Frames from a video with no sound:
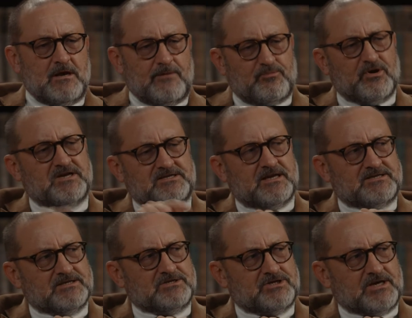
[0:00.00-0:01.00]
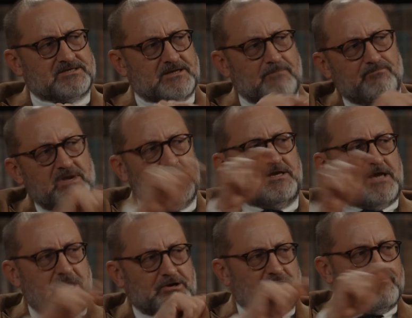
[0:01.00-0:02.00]
A priest isn't just a
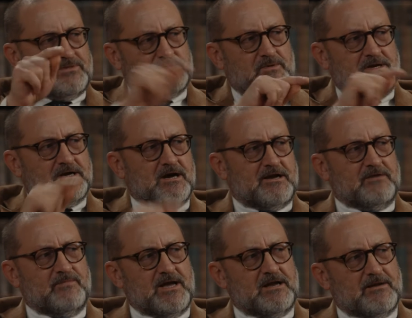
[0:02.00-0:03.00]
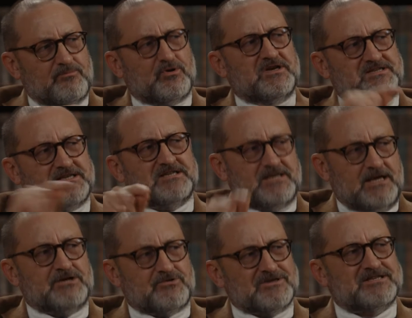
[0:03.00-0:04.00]
mediator between God and man. A priest is an
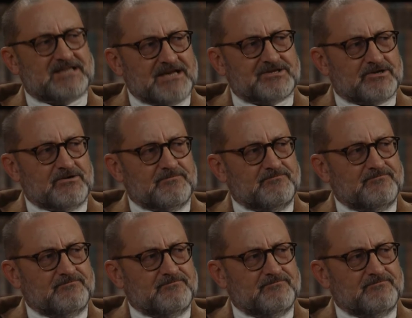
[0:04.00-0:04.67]
intercessor